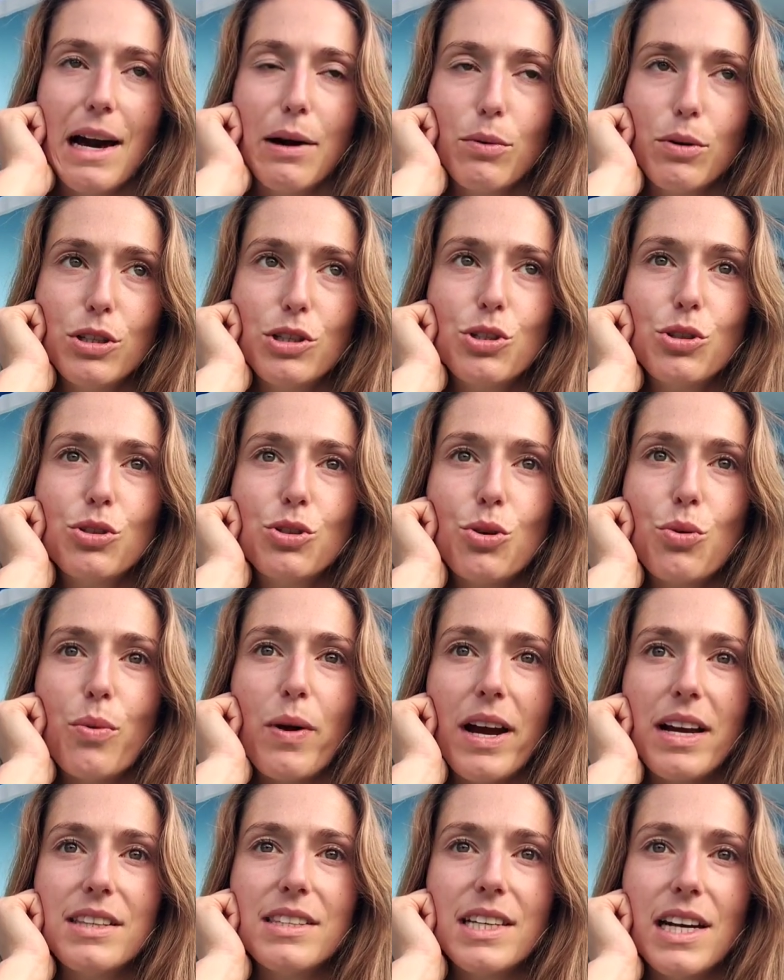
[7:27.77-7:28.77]
I want you to
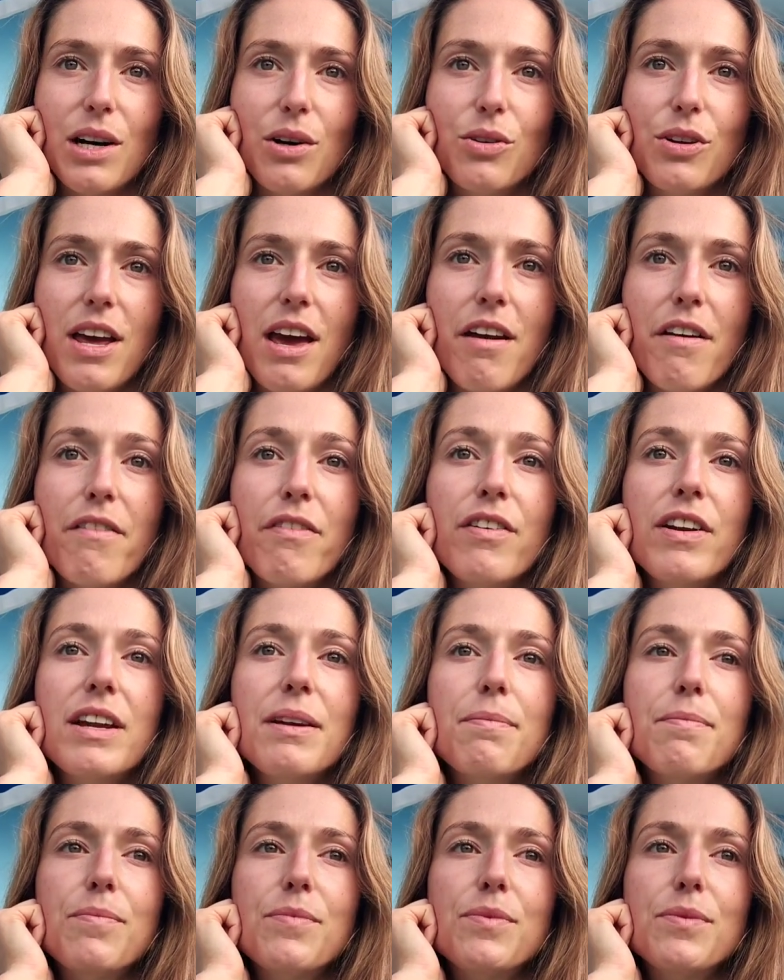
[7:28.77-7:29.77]
write down
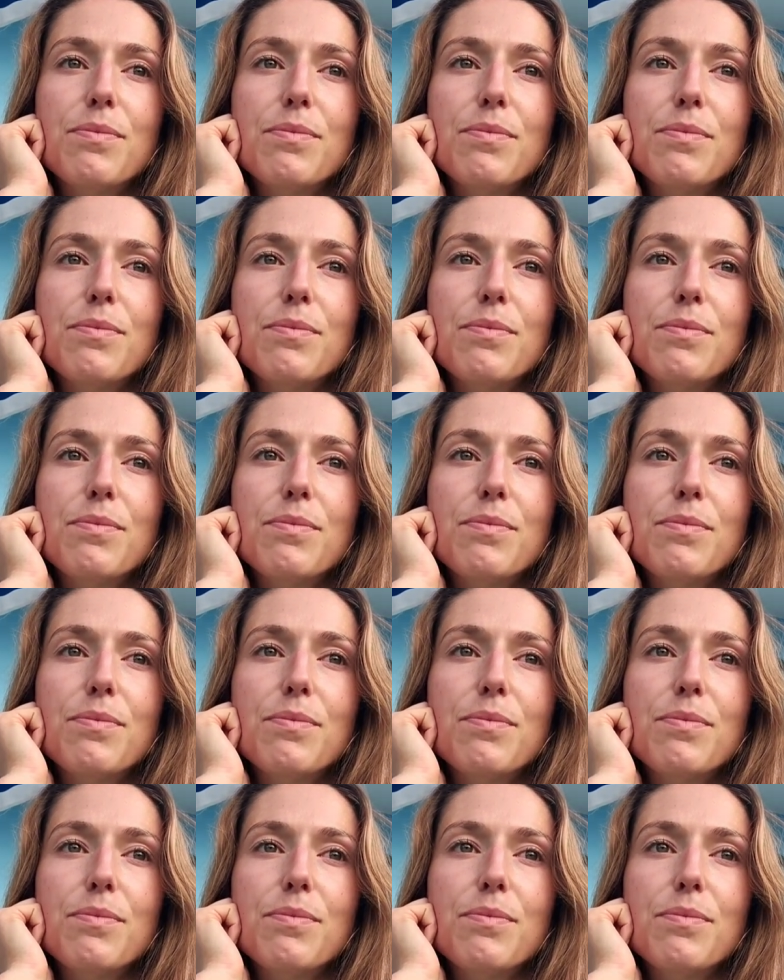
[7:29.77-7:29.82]
every